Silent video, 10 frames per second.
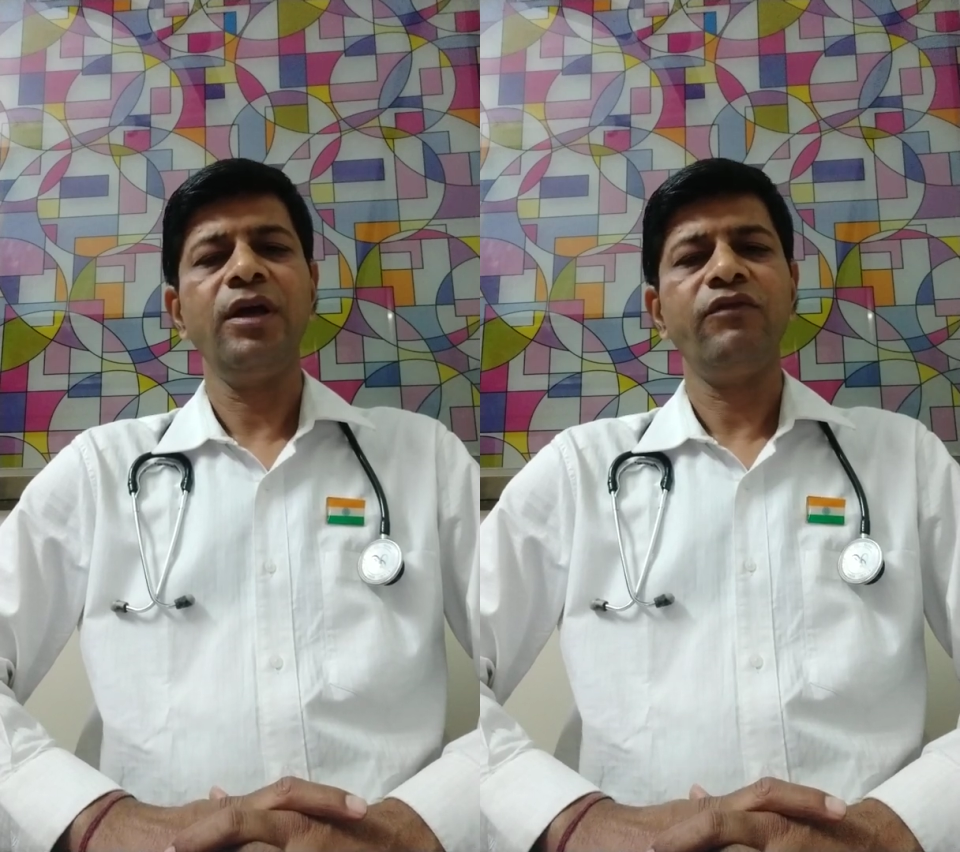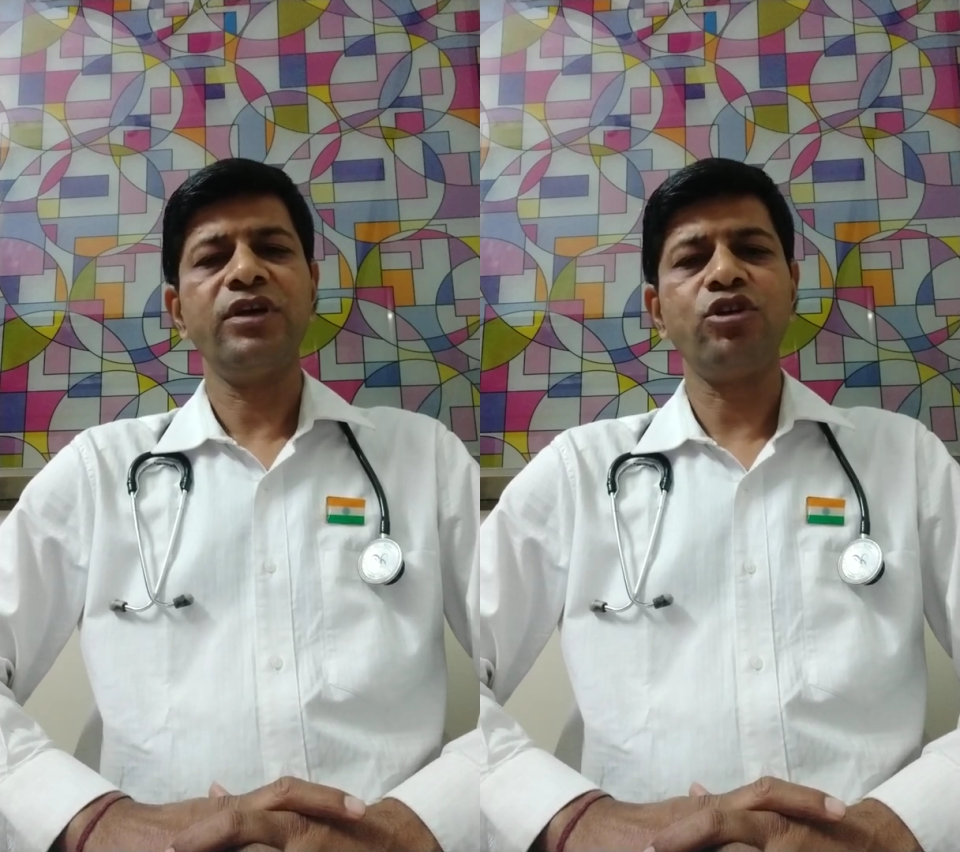
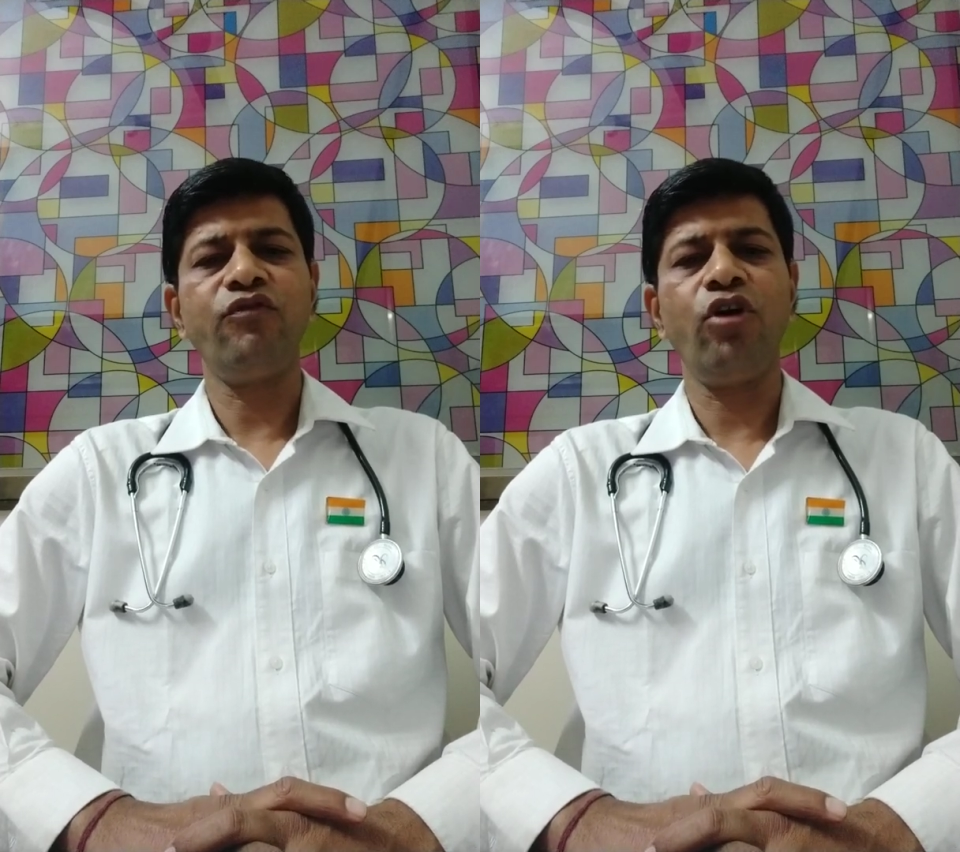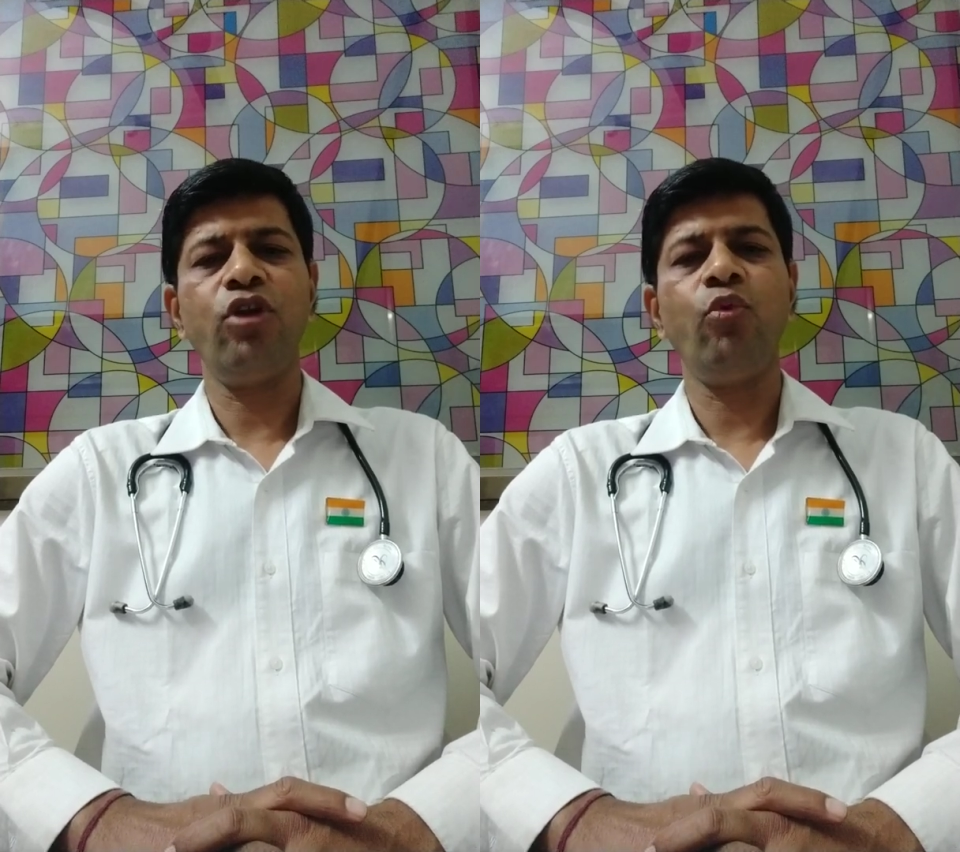First
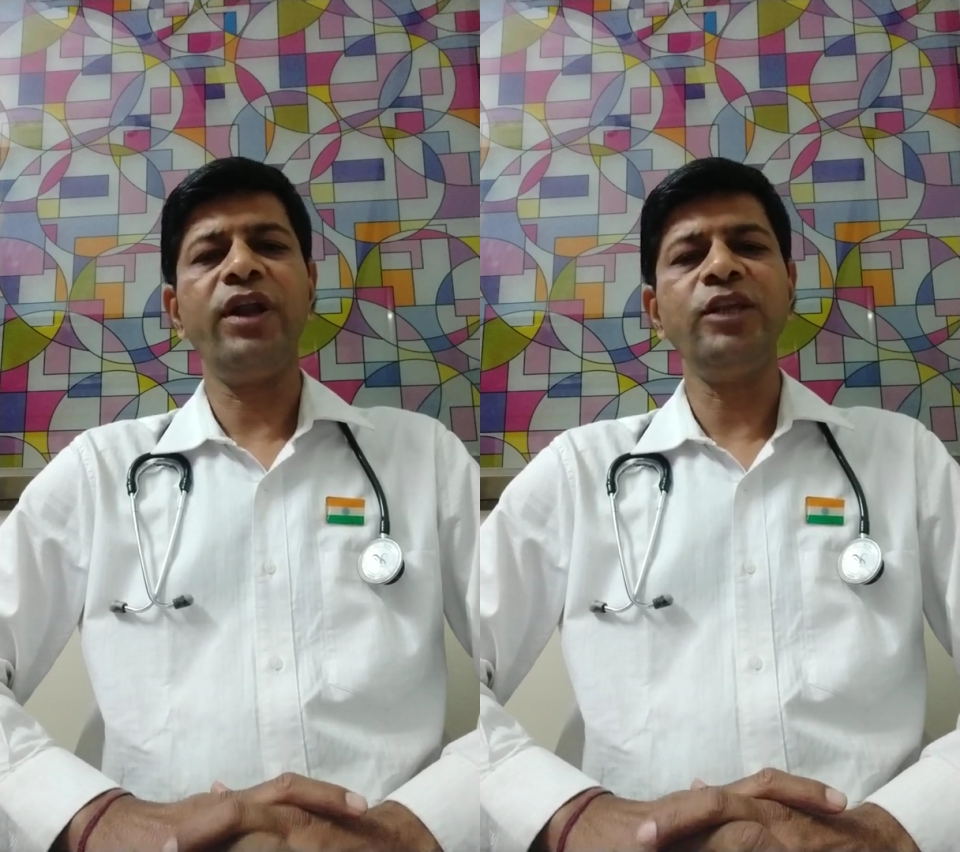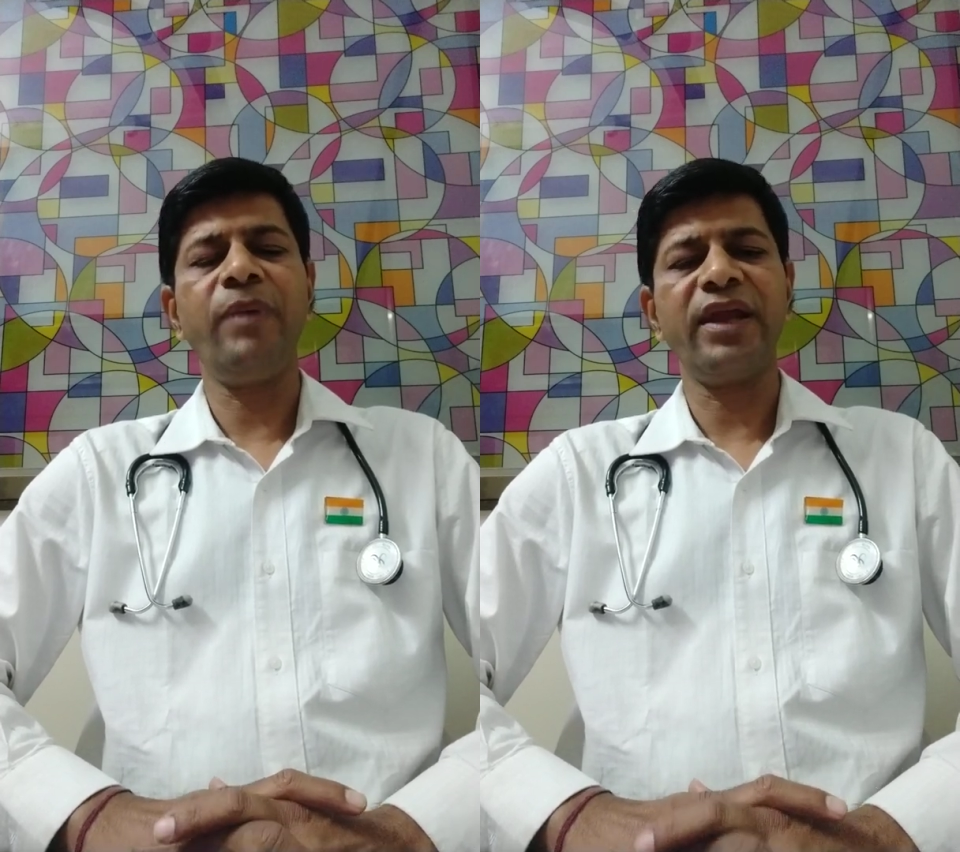of all,
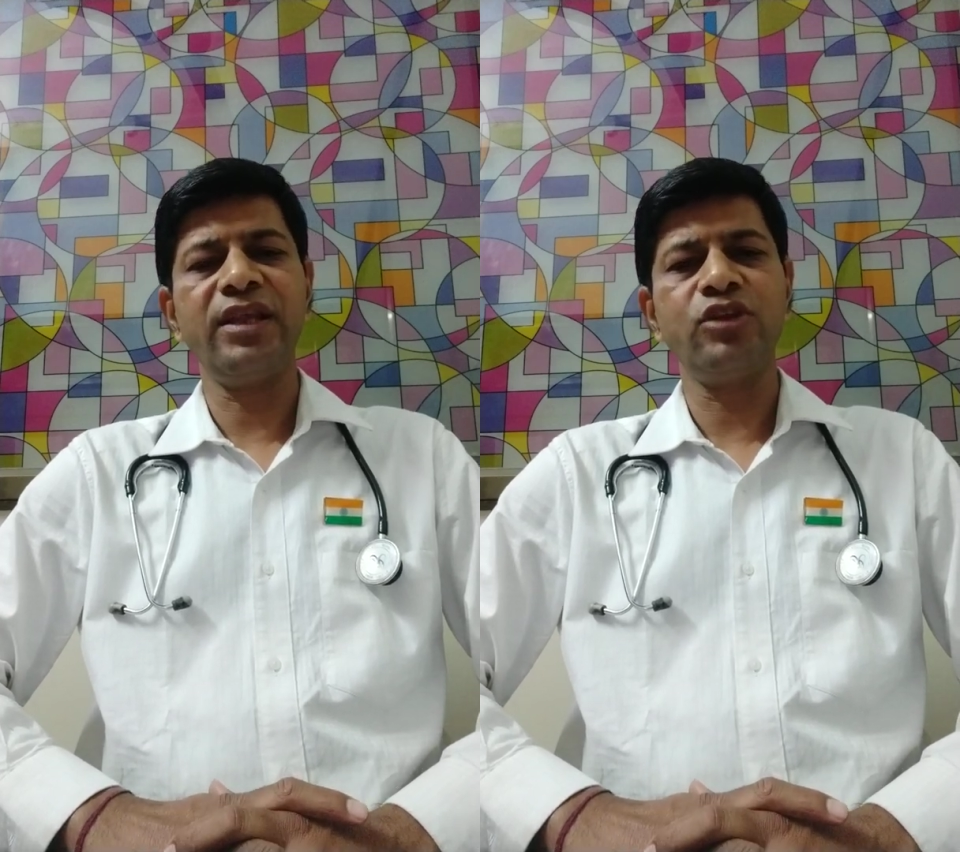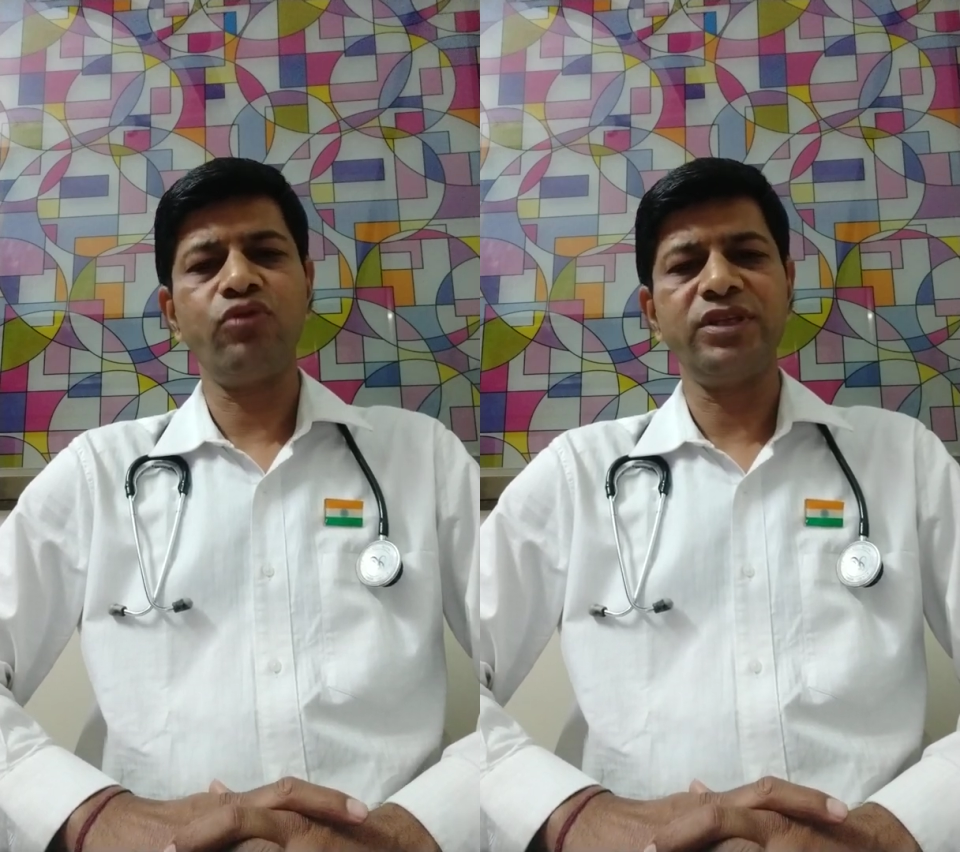what is
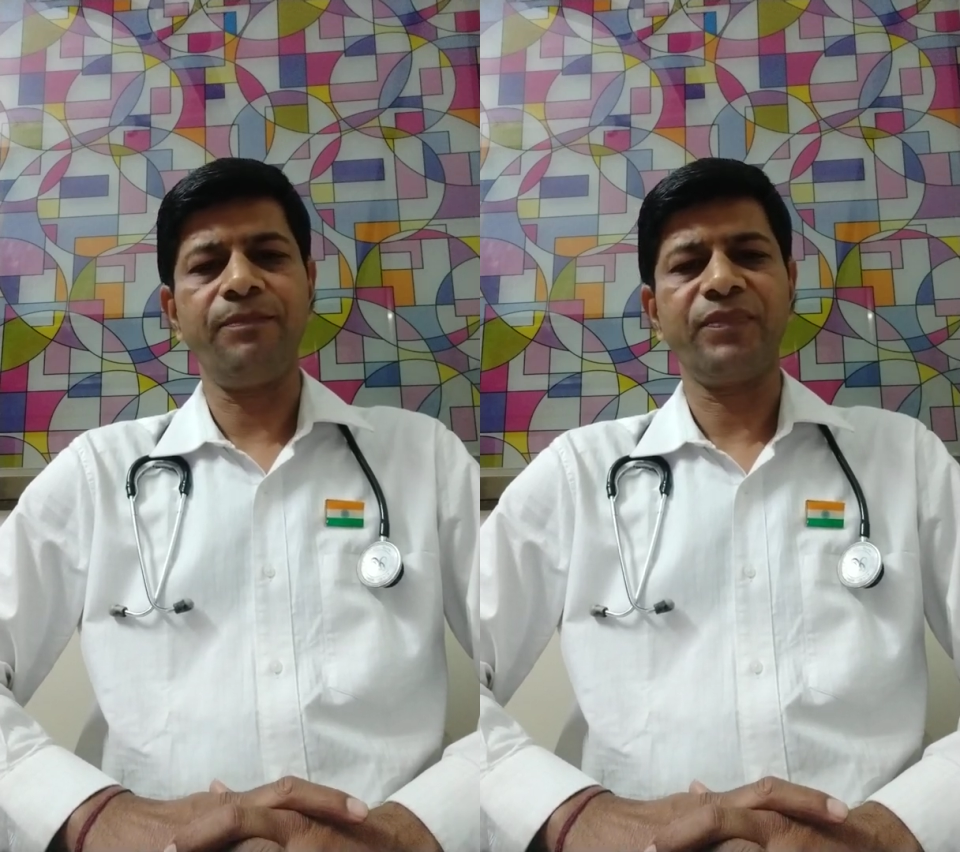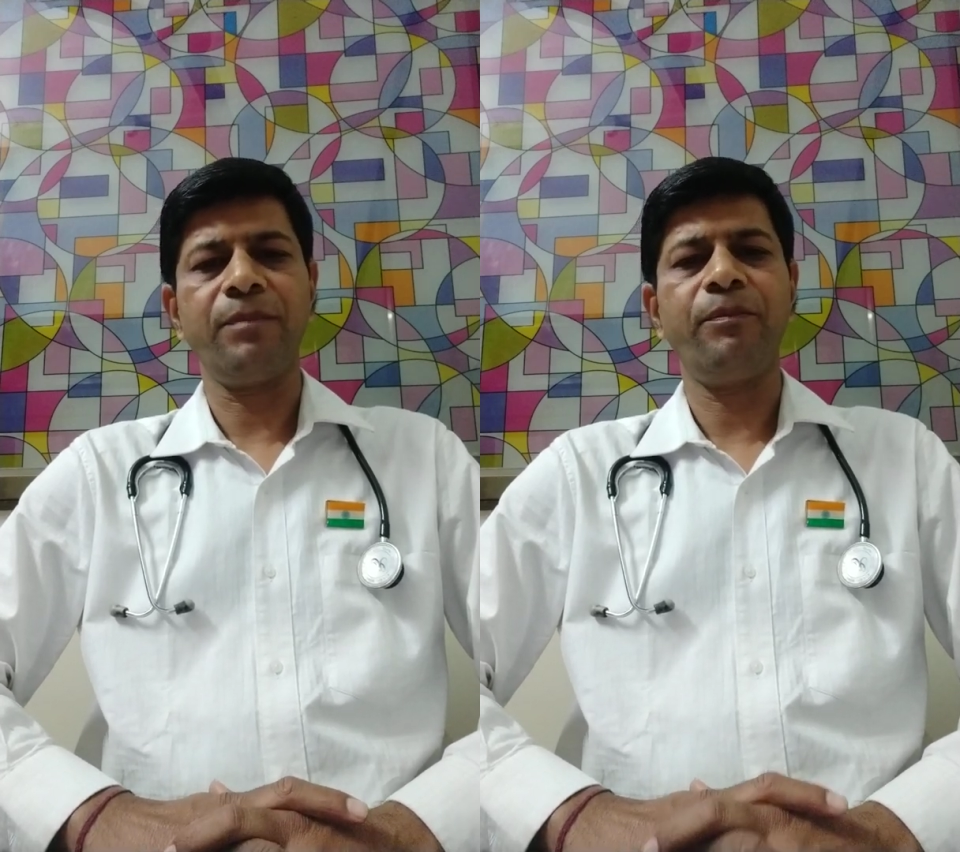Parkinsonism?